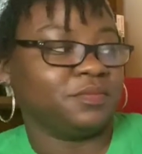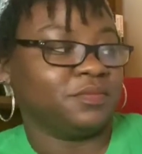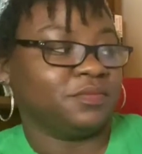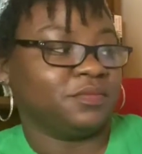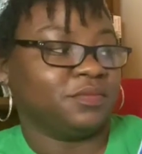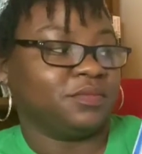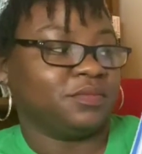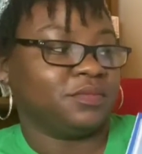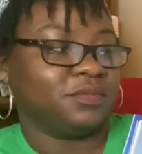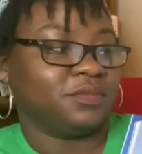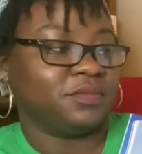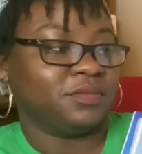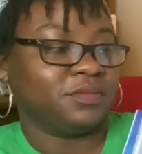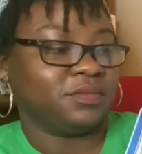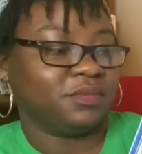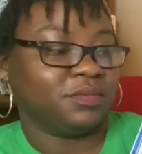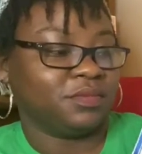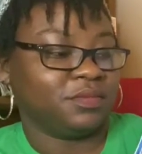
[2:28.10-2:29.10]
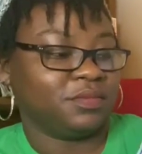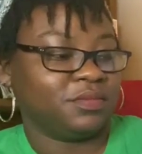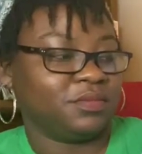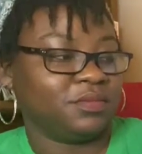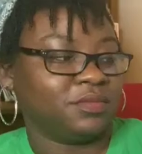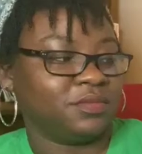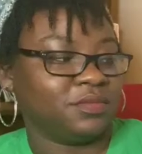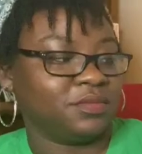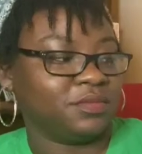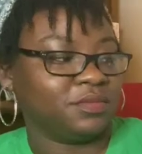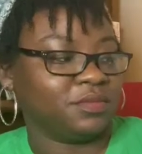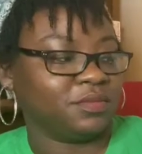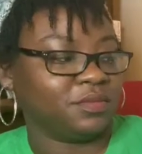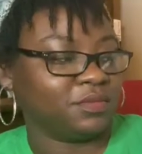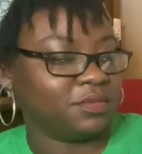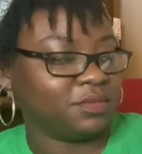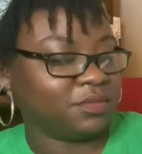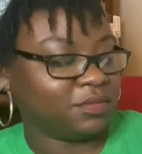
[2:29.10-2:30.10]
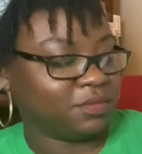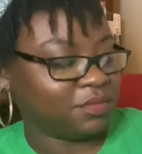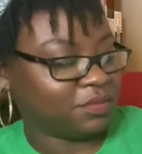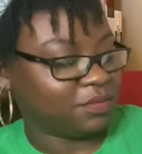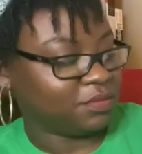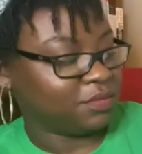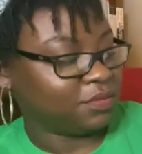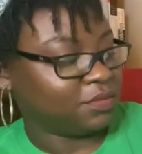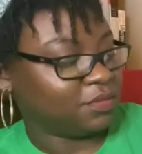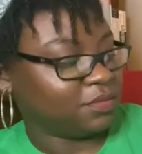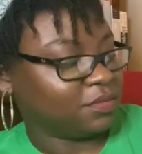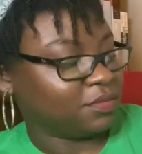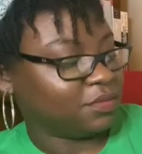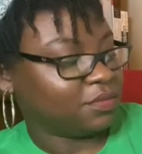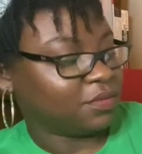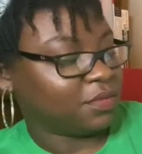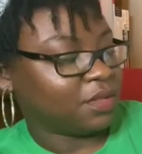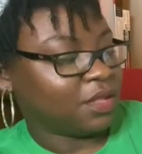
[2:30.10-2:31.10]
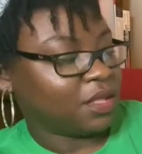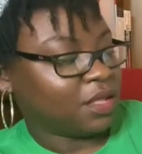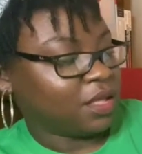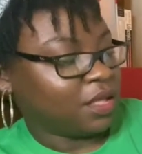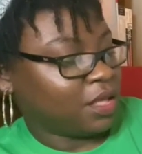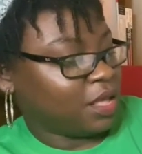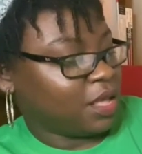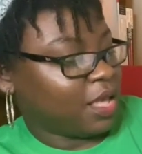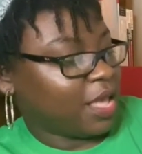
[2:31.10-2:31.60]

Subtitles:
Nobody speaks.